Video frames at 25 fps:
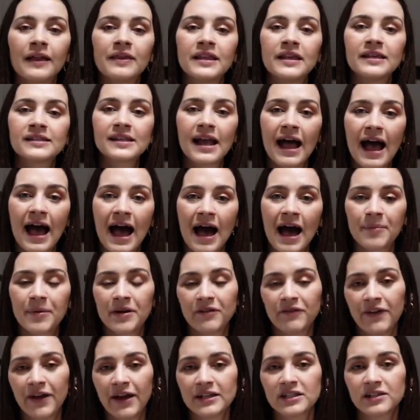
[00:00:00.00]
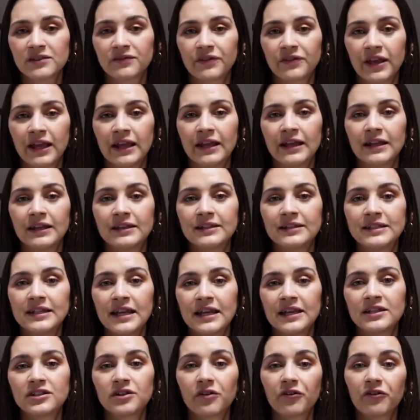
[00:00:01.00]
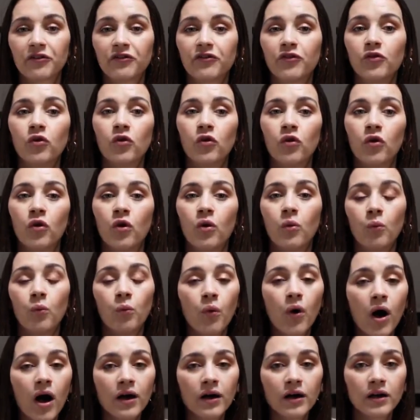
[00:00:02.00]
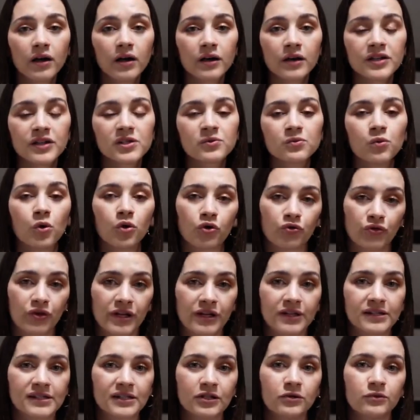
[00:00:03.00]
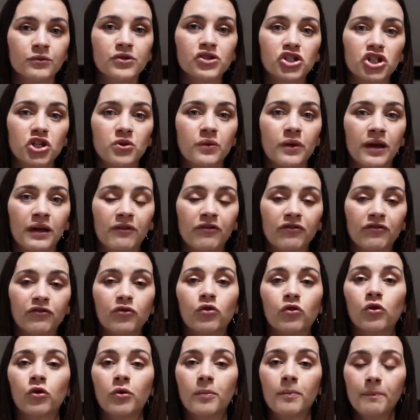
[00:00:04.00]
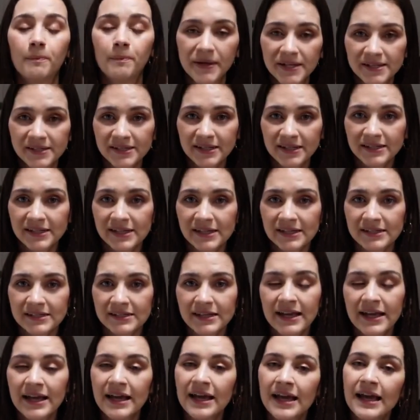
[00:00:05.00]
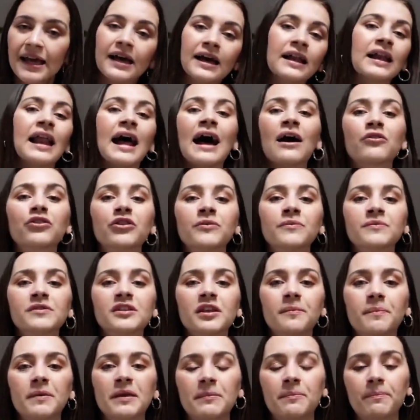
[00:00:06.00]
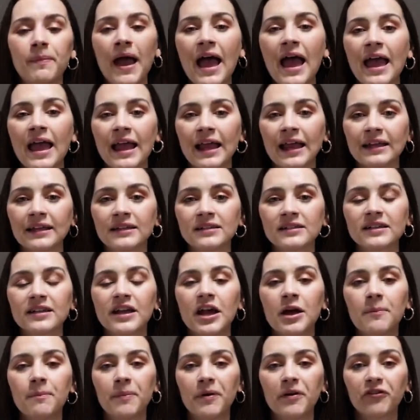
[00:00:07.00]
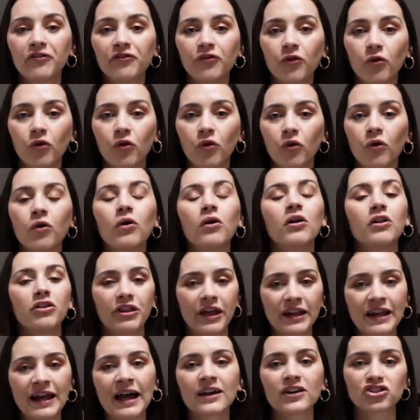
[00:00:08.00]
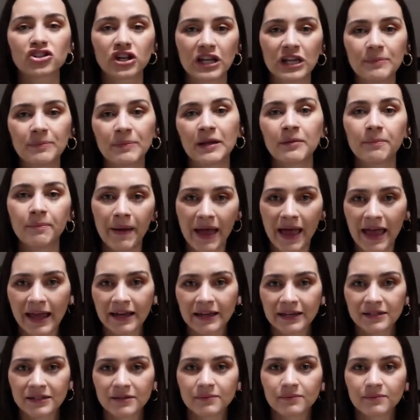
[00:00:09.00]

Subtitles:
And this app effectively did for workers what Greensill was doing for businesses. It allowed them to be paid before they'd actually been paid.